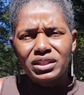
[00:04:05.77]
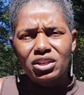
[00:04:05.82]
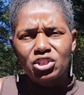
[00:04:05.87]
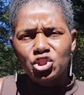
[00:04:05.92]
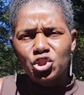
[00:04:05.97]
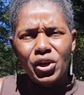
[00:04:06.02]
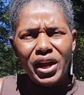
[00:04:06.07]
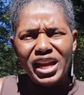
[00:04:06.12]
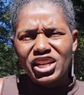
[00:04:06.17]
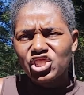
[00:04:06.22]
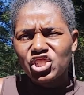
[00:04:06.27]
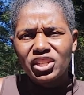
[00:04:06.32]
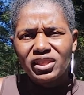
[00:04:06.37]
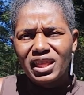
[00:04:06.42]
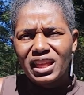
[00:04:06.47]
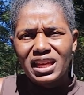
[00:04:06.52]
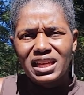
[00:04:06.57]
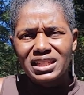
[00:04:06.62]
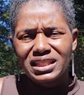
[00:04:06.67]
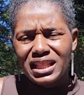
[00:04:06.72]
trashy
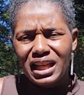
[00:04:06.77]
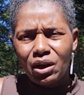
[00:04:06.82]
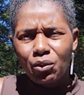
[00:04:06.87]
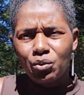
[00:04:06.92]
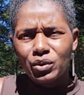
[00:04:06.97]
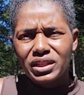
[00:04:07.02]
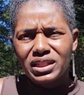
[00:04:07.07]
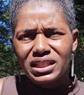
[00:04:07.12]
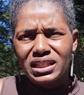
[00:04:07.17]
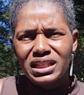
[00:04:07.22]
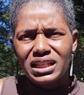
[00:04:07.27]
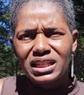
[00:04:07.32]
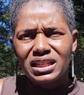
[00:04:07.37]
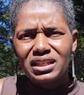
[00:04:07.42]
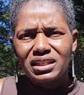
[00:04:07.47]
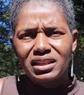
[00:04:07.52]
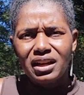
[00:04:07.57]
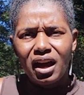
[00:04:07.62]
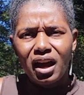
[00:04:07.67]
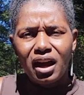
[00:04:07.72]
things that we
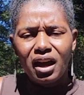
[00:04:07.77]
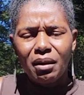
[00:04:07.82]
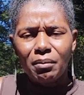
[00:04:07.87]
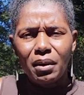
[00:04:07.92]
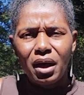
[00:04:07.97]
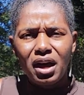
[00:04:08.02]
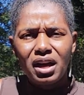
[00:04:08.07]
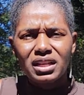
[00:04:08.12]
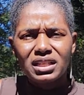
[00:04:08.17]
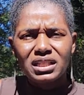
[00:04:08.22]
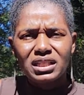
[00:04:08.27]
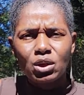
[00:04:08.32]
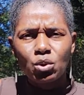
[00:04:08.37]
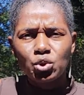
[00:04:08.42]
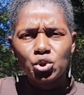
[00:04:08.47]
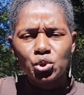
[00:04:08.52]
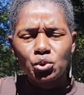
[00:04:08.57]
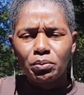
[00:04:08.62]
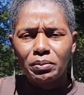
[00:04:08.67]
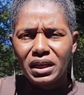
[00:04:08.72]
see on
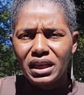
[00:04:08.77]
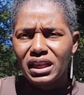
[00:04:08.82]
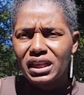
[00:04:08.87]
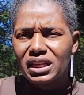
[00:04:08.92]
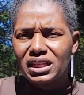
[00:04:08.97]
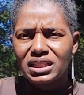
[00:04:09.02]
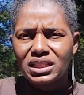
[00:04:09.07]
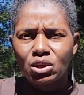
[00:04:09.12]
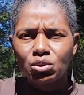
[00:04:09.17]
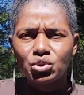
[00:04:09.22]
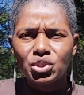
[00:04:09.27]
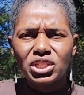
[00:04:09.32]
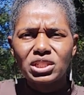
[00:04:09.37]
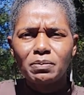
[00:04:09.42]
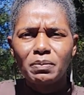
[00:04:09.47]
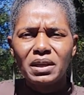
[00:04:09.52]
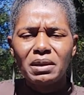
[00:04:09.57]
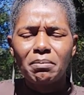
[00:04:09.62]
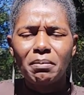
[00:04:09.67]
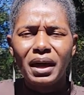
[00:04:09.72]
social media. So
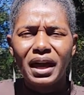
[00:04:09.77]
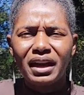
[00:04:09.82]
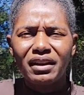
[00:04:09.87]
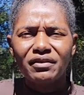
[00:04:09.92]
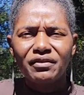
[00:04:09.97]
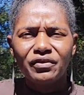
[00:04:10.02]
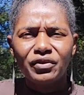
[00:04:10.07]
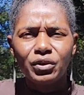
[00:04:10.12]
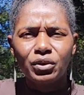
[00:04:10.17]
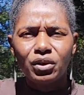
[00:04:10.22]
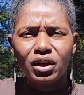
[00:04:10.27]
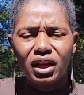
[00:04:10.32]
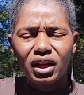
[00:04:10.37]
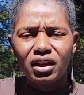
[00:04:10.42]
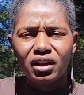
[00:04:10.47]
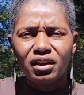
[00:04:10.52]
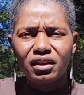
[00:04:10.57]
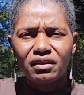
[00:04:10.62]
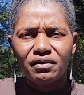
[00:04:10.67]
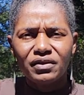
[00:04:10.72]
just be mindful
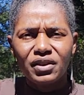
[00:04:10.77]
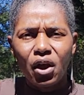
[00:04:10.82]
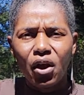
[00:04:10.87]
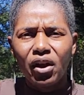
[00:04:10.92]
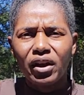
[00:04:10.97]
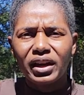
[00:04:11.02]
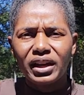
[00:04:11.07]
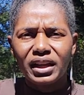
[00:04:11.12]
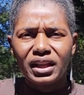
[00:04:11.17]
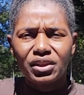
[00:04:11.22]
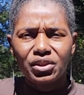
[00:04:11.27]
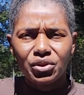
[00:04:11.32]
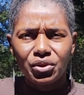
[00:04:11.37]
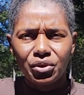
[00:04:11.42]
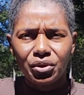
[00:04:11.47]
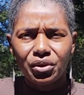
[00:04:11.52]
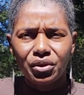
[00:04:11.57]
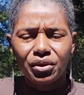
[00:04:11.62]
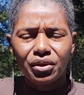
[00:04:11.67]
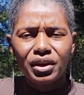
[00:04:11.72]
of guarding
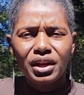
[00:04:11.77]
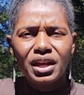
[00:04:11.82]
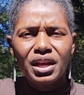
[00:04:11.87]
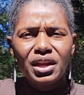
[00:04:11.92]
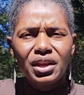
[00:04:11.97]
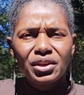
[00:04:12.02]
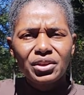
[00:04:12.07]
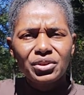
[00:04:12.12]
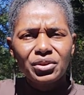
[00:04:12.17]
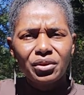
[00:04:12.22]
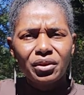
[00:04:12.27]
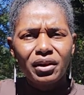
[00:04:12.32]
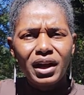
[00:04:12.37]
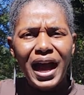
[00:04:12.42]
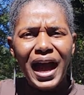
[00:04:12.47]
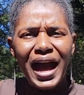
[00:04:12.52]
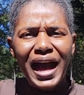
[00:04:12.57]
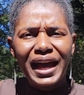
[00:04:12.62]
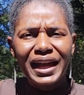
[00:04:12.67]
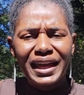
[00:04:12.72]
your
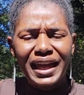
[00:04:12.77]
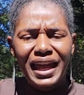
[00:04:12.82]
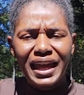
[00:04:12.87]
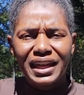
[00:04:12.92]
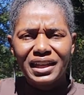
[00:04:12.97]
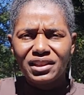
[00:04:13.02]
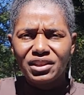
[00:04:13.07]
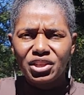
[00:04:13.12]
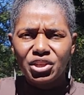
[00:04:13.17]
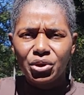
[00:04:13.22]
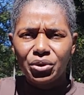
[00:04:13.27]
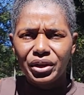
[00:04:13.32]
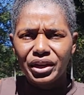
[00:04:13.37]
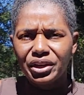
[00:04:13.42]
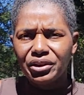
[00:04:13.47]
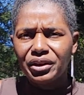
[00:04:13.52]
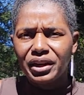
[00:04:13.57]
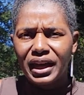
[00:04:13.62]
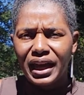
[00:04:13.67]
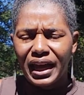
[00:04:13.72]
eye gate and your
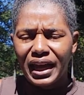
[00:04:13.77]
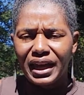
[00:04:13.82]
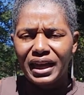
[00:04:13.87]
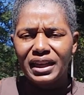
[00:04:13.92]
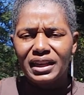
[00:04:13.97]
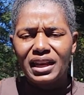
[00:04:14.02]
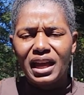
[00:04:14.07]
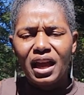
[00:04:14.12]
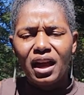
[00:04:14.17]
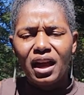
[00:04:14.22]
ear gate.